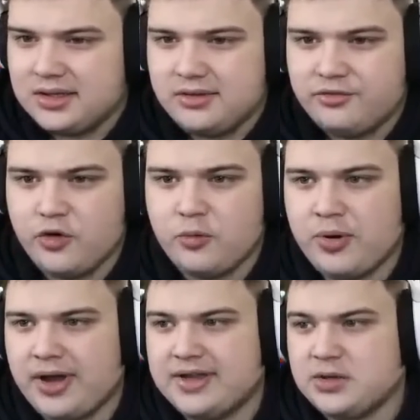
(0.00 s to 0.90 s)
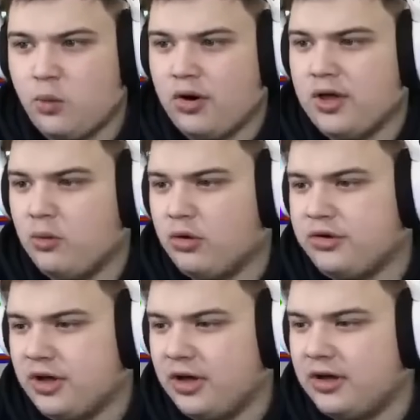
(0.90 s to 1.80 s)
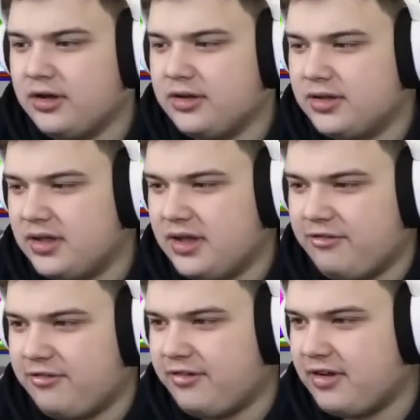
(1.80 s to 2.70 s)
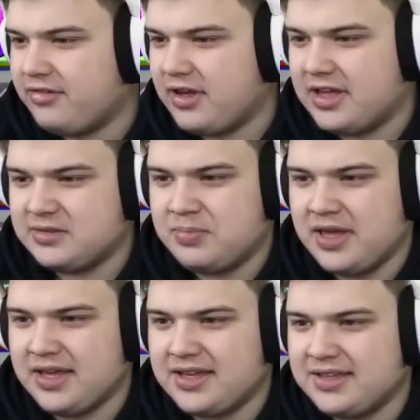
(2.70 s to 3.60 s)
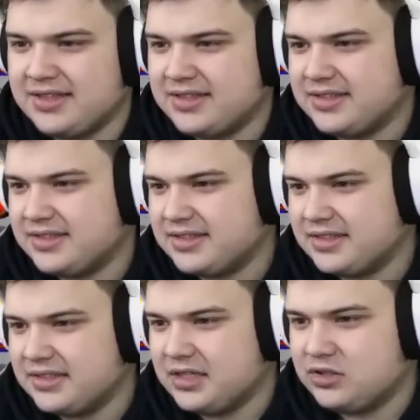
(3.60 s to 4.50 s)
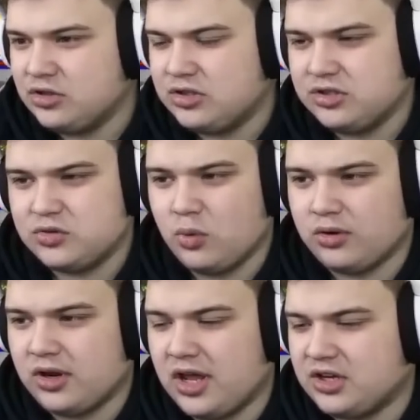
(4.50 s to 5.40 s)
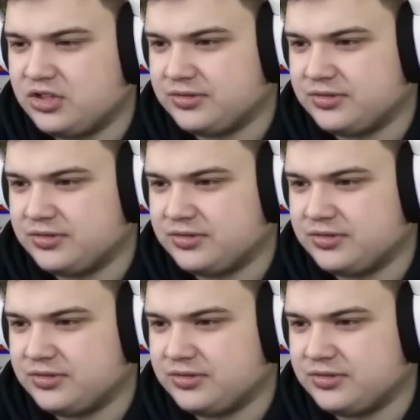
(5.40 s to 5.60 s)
Fruit Party is a one-hit wonder. If if it hits big, it's usually just one connection.